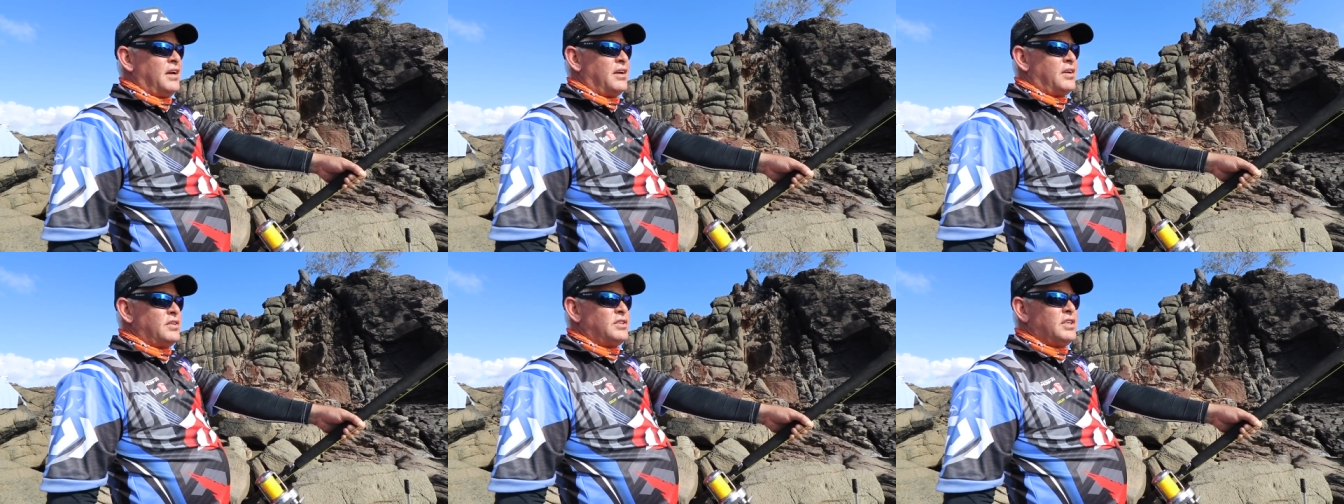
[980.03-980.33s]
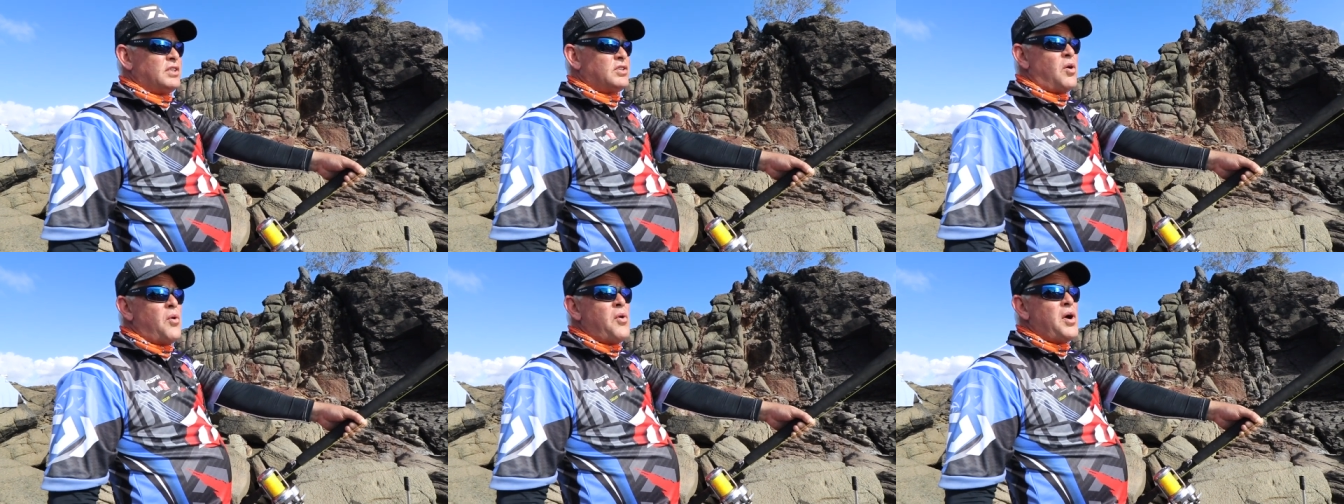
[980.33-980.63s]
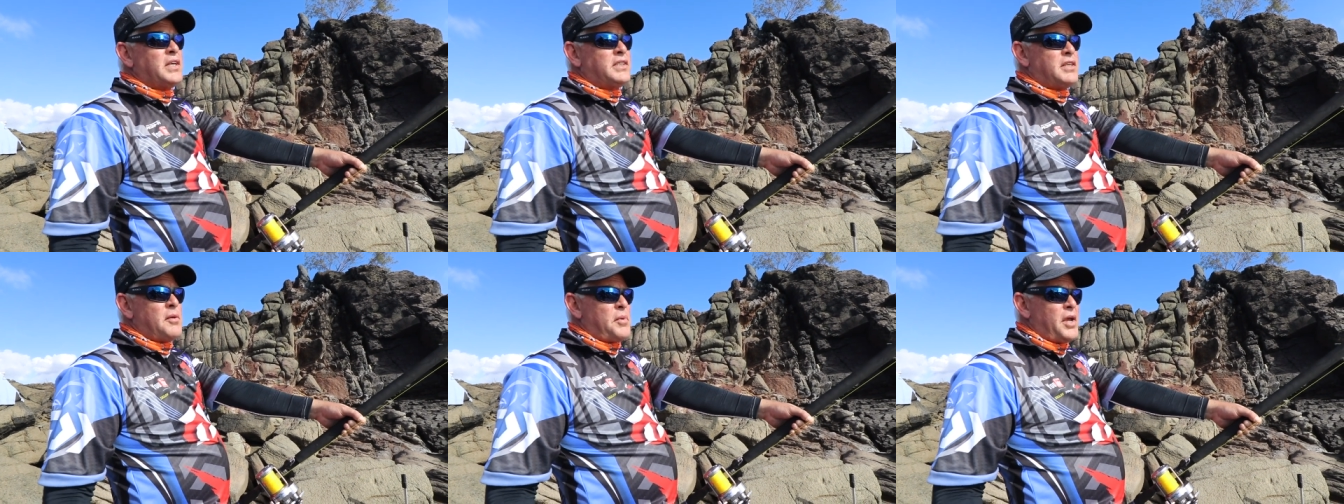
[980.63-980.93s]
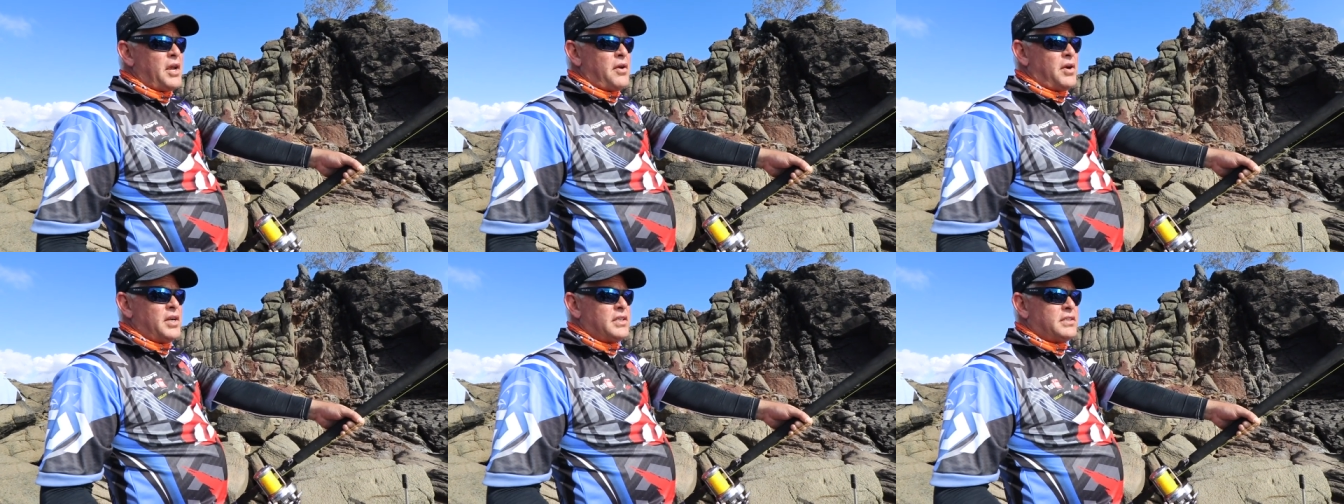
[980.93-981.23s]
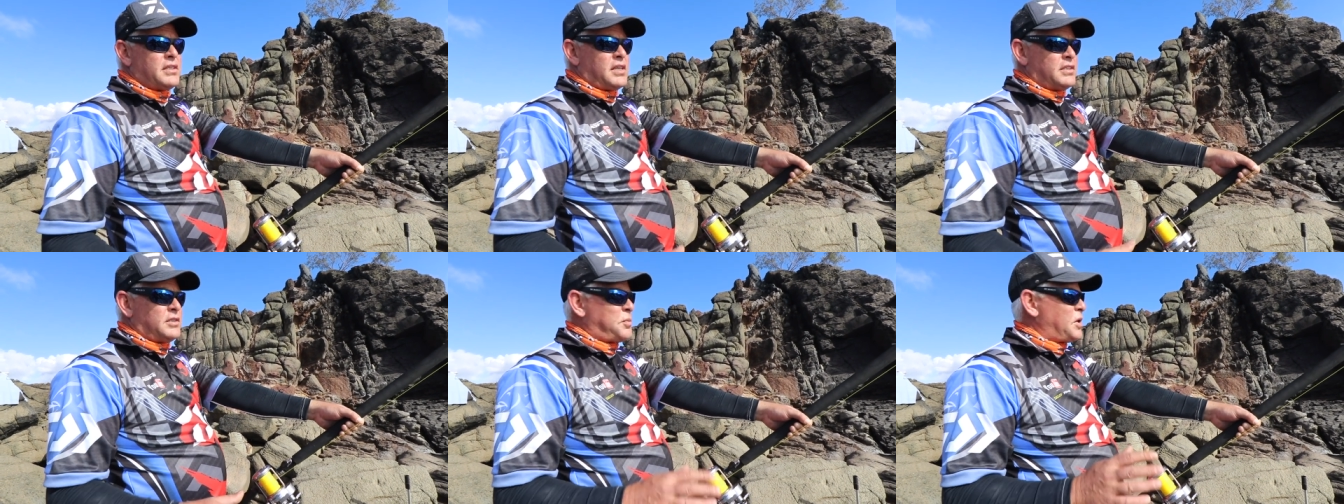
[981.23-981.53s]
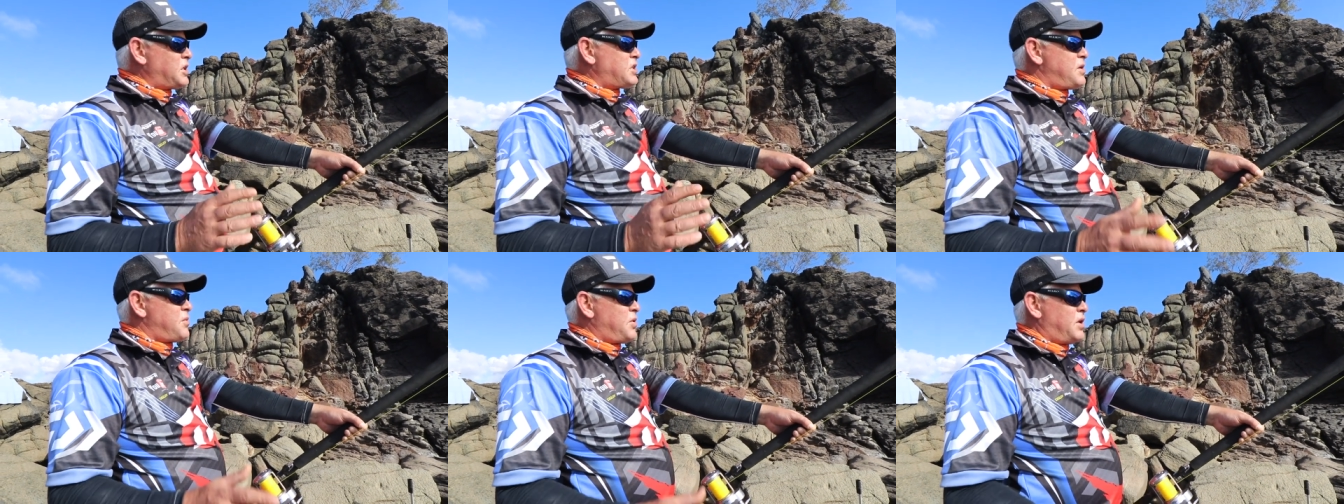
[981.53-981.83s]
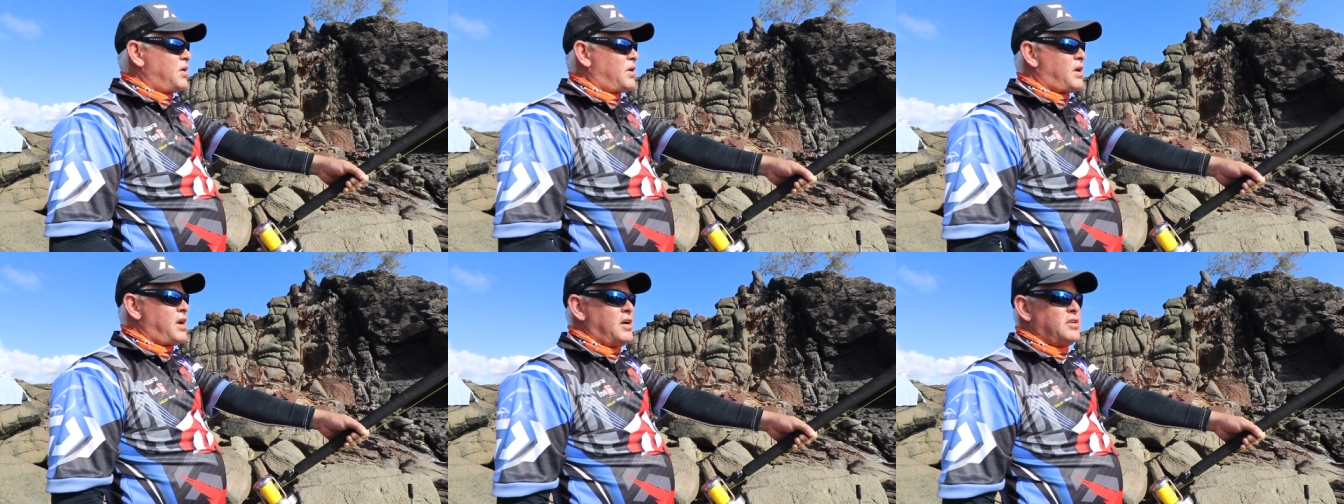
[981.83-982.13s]
because there's always the big risk, especially
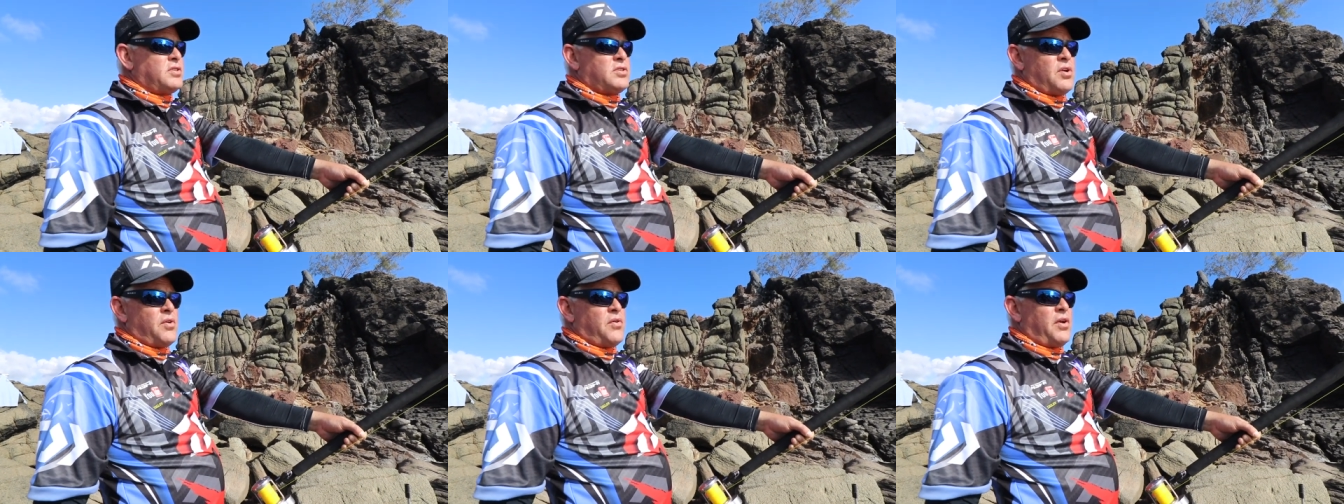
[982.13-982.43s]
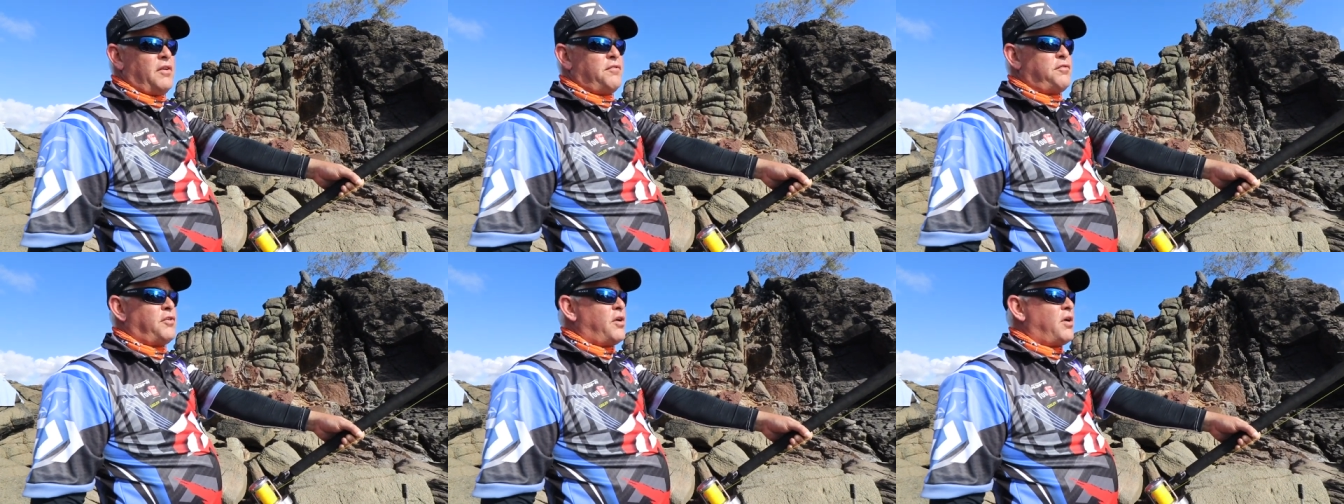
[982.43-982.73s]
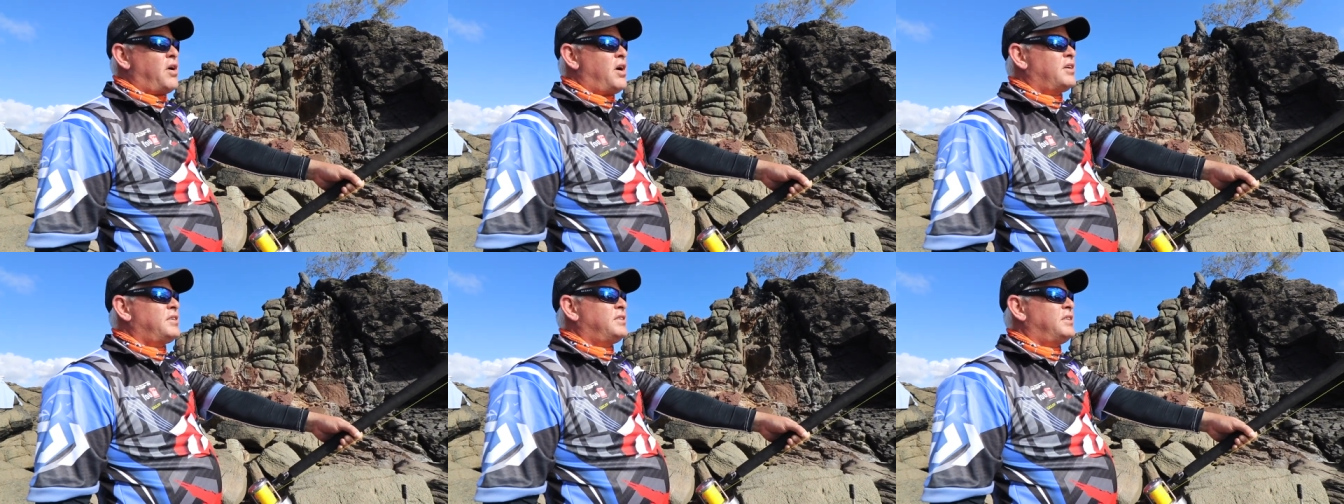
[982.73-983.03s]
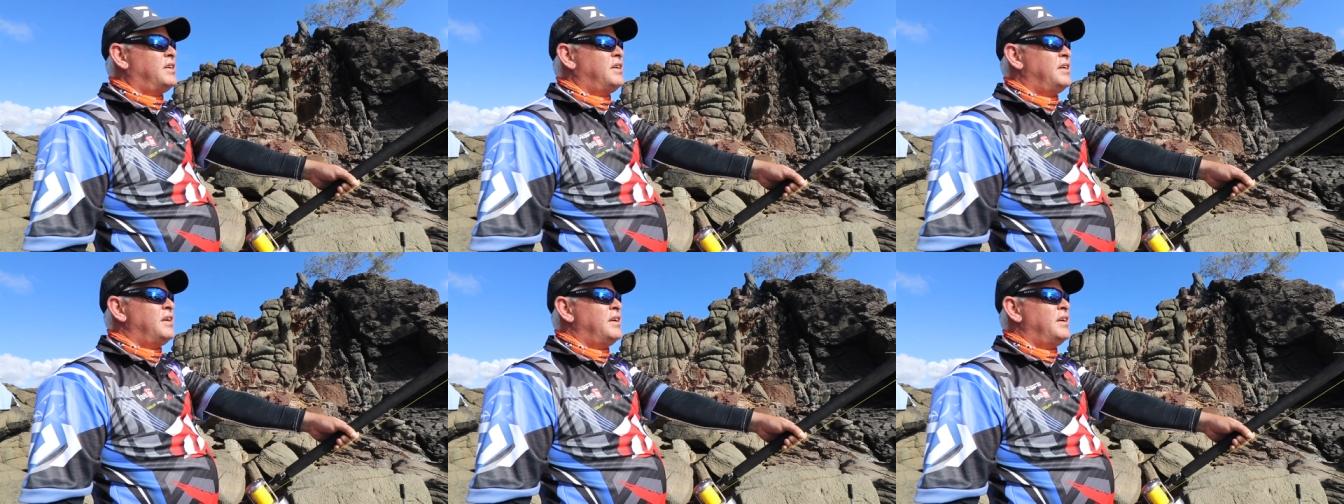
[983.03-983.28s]
when you're close to reef or rocks,